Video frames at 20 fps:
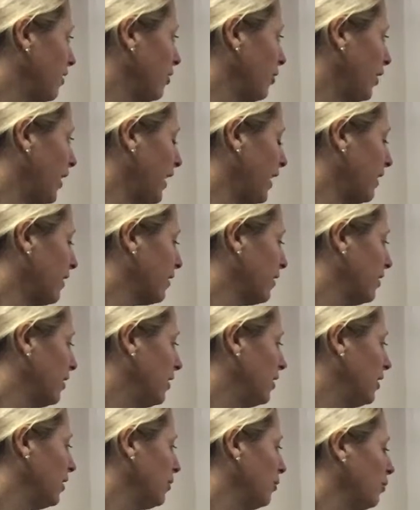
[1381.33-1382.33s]
Okay.
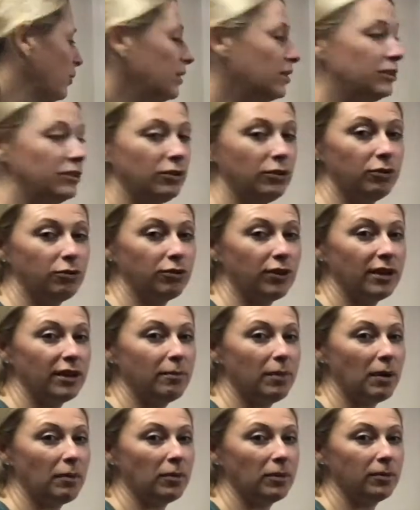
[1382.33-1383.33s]
We'll do three
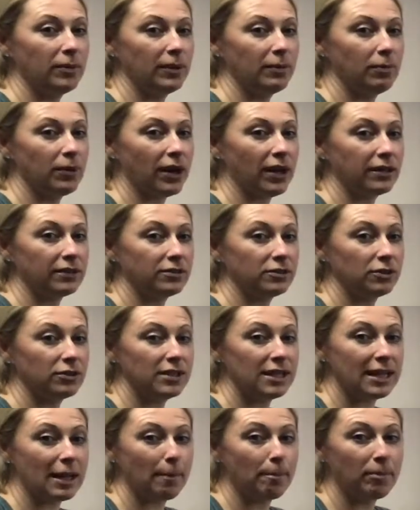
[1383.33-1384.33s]
bumblebee breaths. So
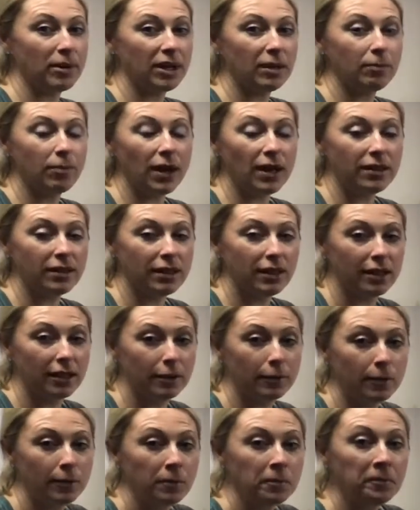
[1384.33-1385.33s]
take a big breath
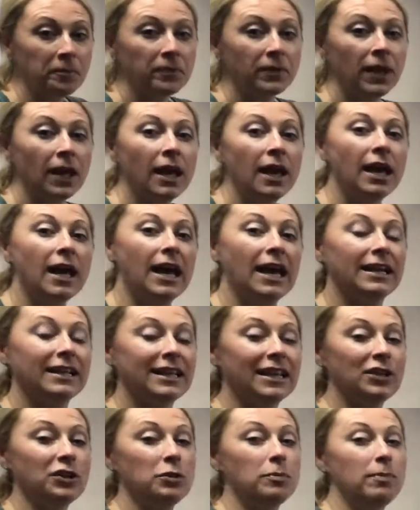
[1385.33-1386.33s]
in,
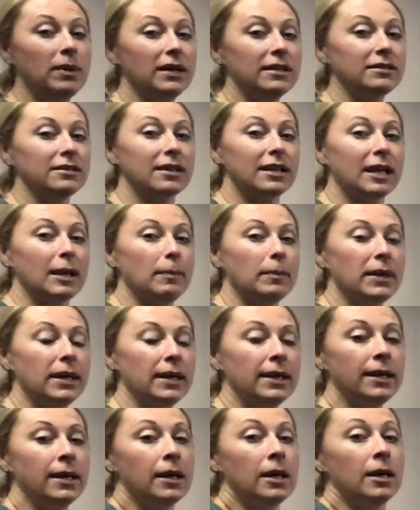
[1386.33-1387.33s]
and can you buzz like a
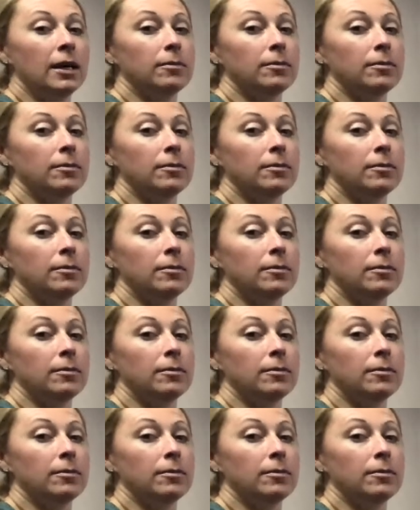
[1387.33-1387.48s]
bee?